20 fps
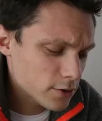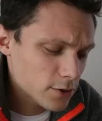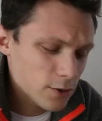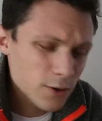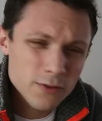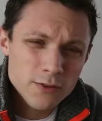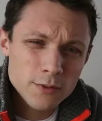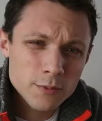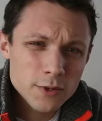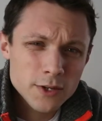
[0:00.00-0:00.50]

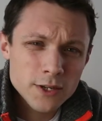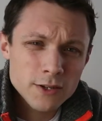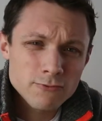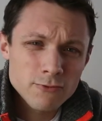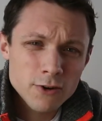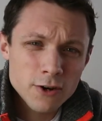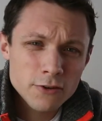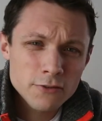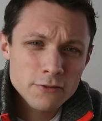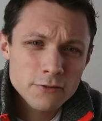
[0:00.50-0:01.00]
Sorry if I'm looking
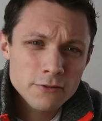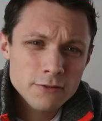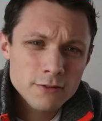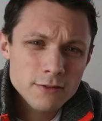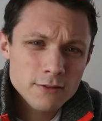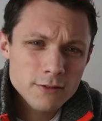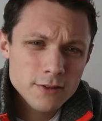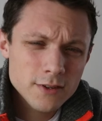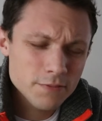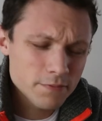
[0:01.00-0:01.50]
rough
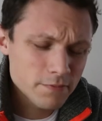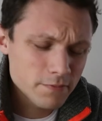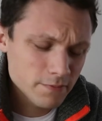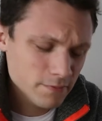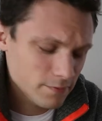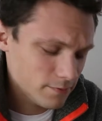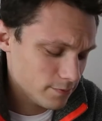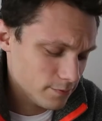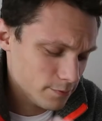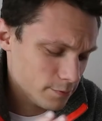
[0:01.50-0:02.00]

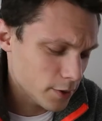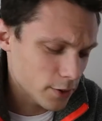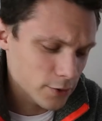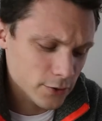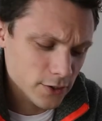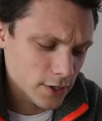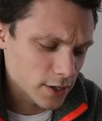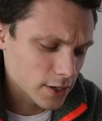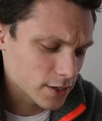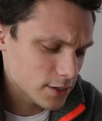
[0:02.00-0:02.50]

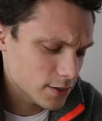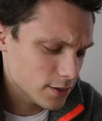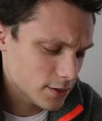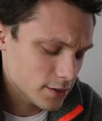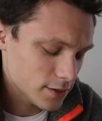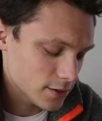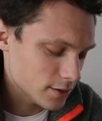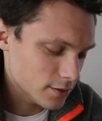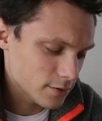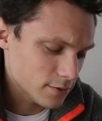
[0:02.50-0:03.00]
post
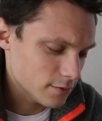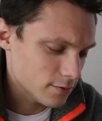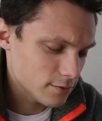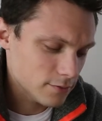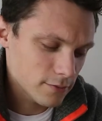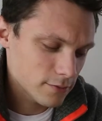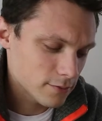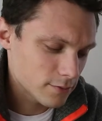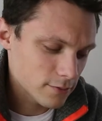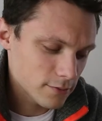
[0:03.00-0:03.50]
nights, and
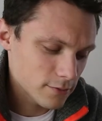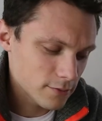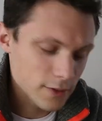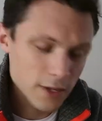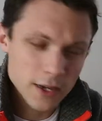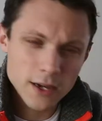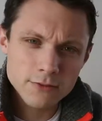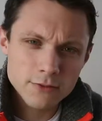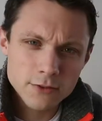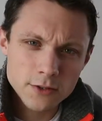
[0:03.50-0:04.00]

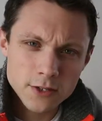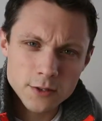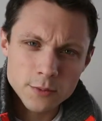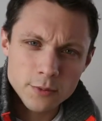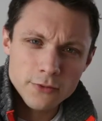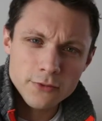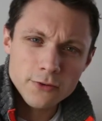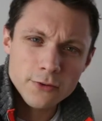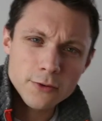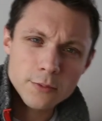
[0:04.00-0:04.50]
yeah, I've done this
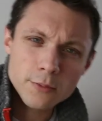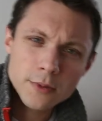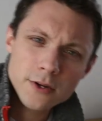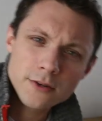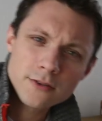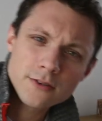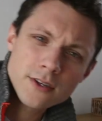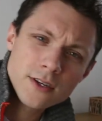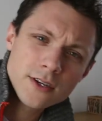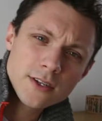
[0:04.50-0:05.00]
before
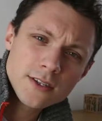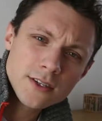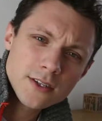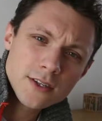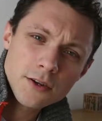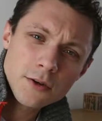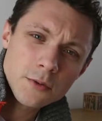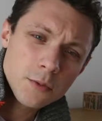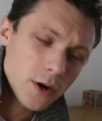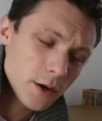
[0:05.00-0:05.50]
post nights. I
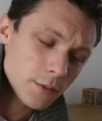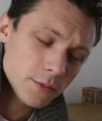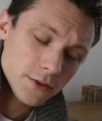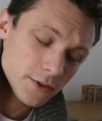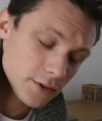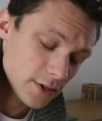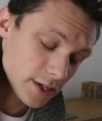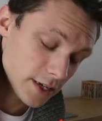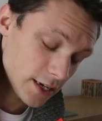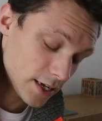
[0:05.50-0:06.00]
don't know why I'm
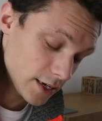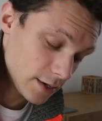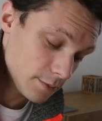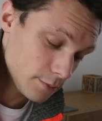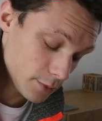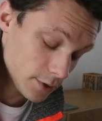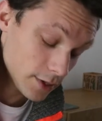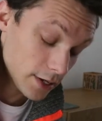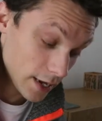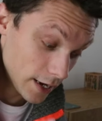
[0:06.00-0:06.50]
doing it again,
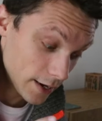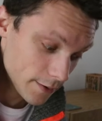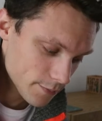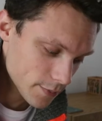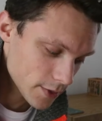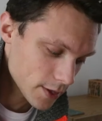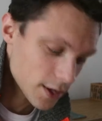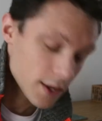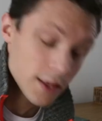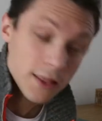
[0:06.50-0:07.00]
but yeah,
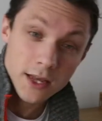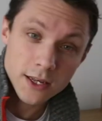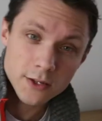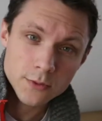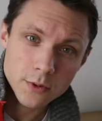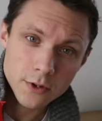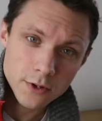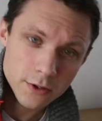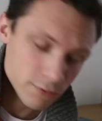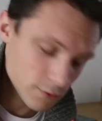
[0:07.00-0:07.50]

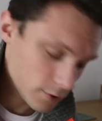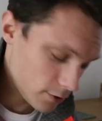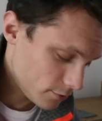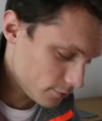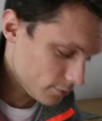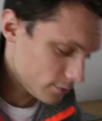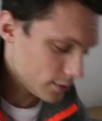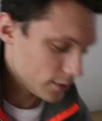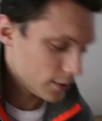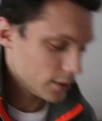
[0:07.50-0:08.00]
that's why I look
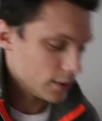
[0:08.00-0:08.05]
rough.